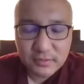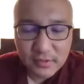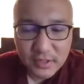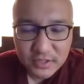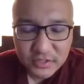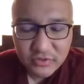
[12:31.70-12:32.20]

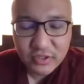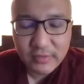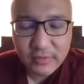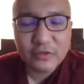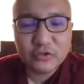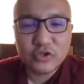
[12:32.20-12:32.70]
certain
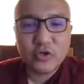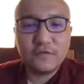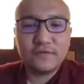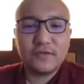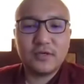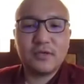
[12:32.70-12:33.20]
amount
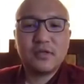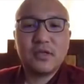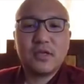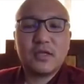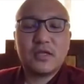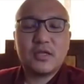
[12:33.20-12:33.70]
of
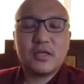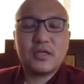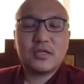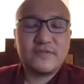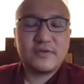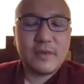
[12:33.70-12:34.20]
different